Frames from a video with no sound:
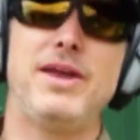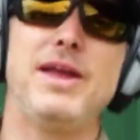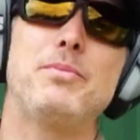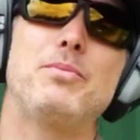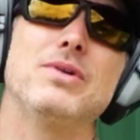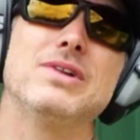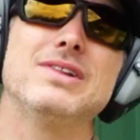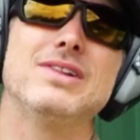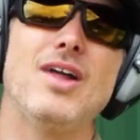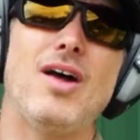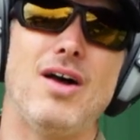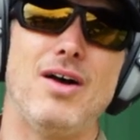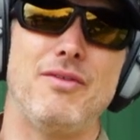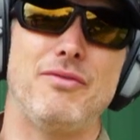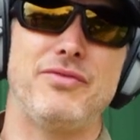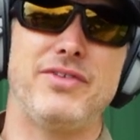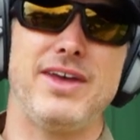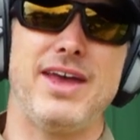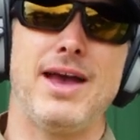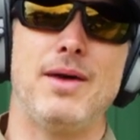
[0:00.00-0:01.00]
people
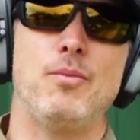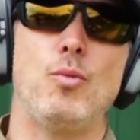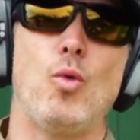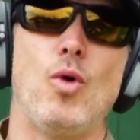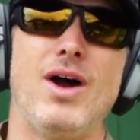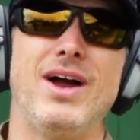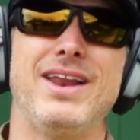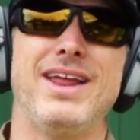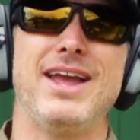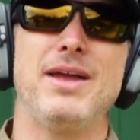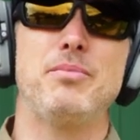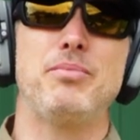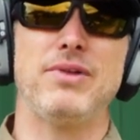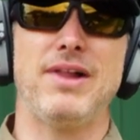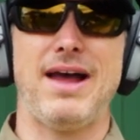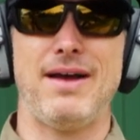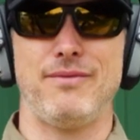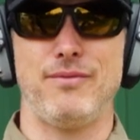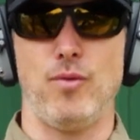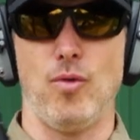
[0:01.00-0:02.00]
love the M1A
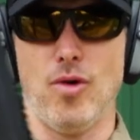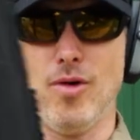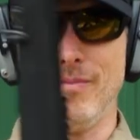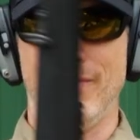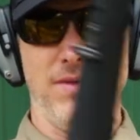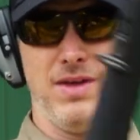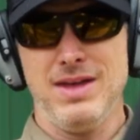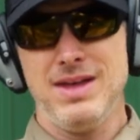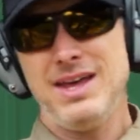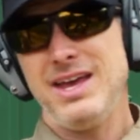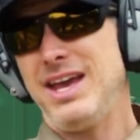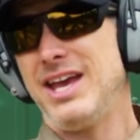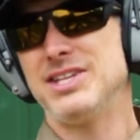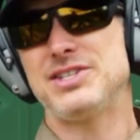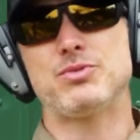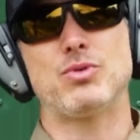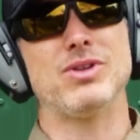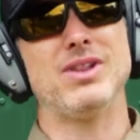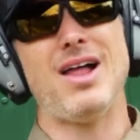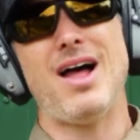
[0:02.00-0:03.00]
platform.
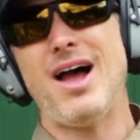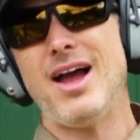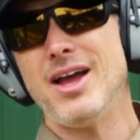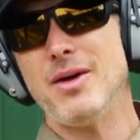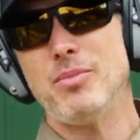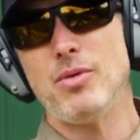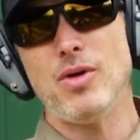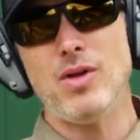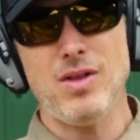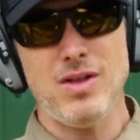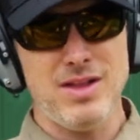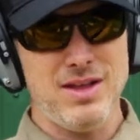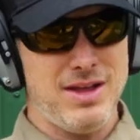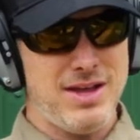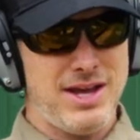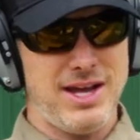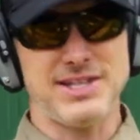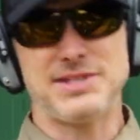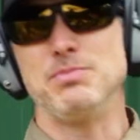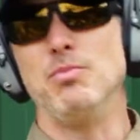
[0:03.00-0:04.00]
It's reliable,
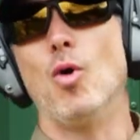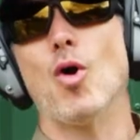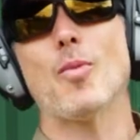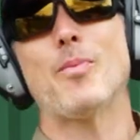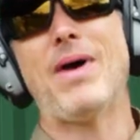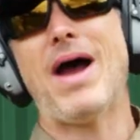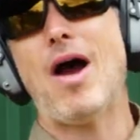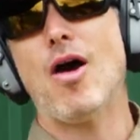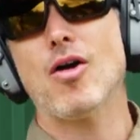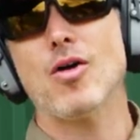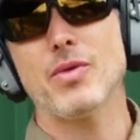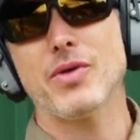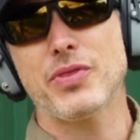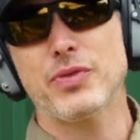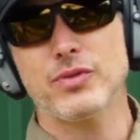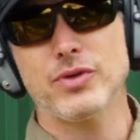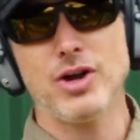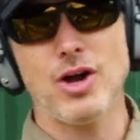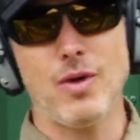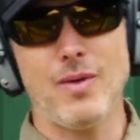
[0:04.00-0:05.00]
it's more power with
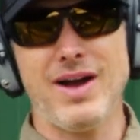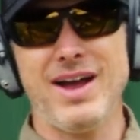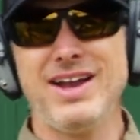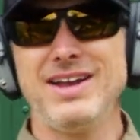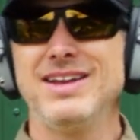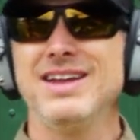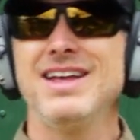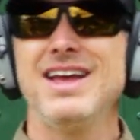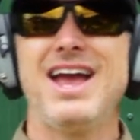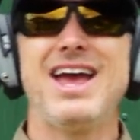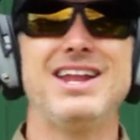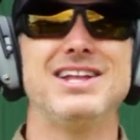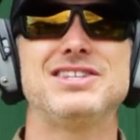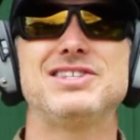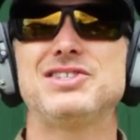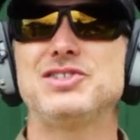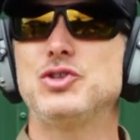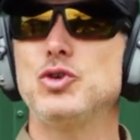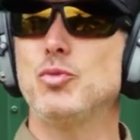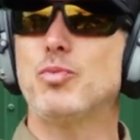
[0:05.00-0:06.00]
308, and
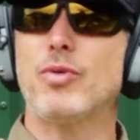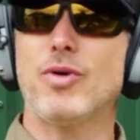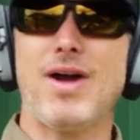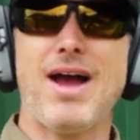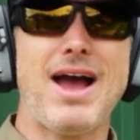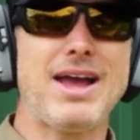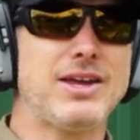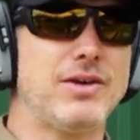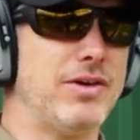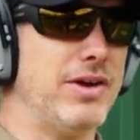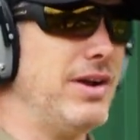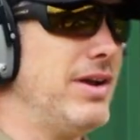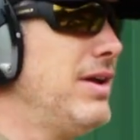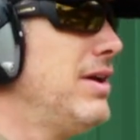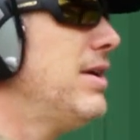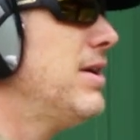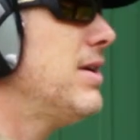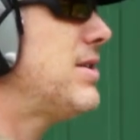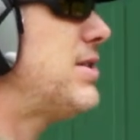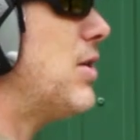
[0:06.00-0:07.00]
it's super accurate.
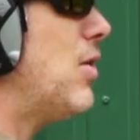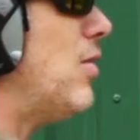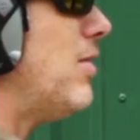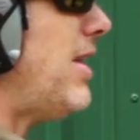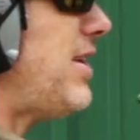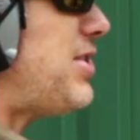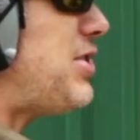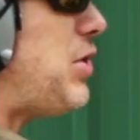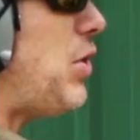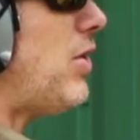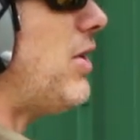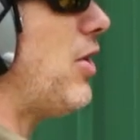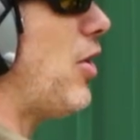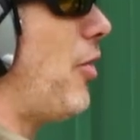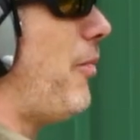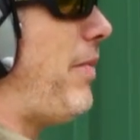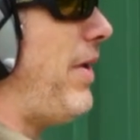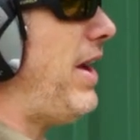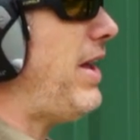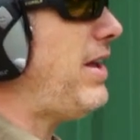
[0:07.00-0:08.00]
So let's shoot a
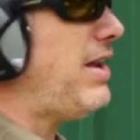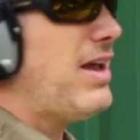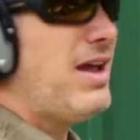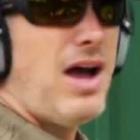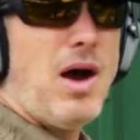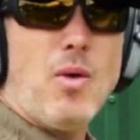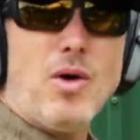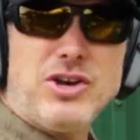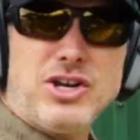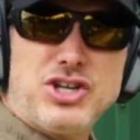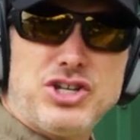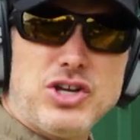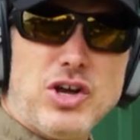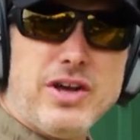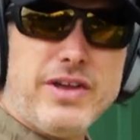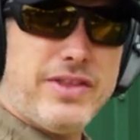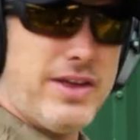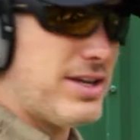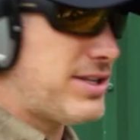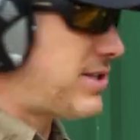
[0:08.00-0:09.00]
little bit. I wanted to show
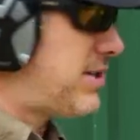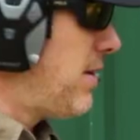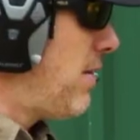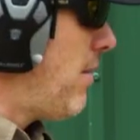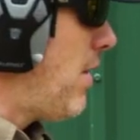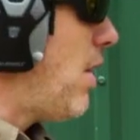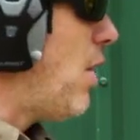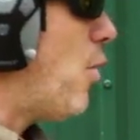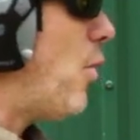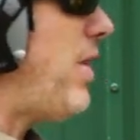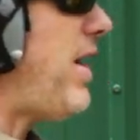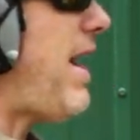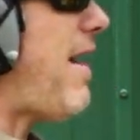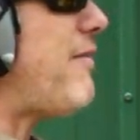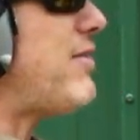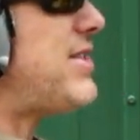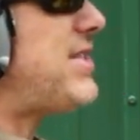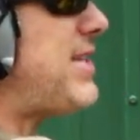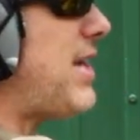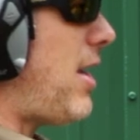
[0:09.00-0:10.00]
you this. We
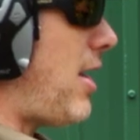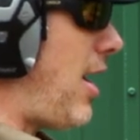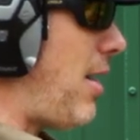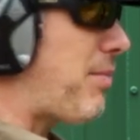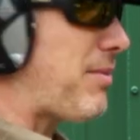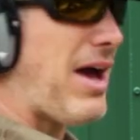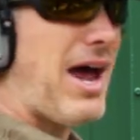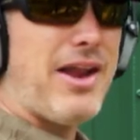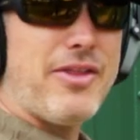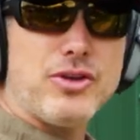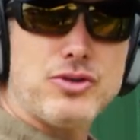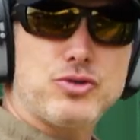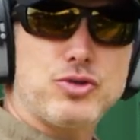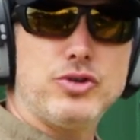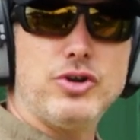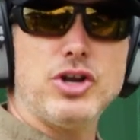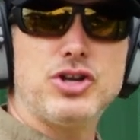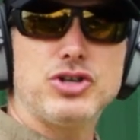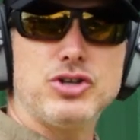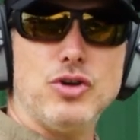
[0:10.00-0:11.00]
have it set up kind of the
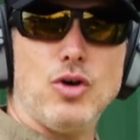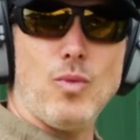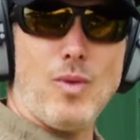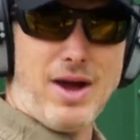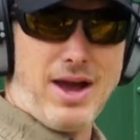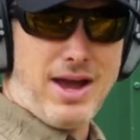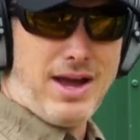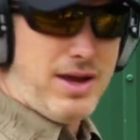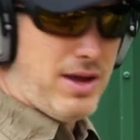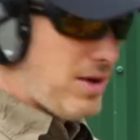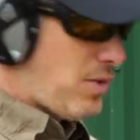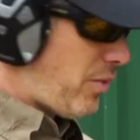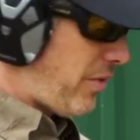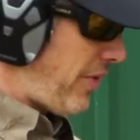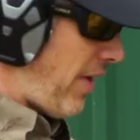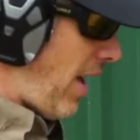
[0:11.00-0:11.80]
traditional way with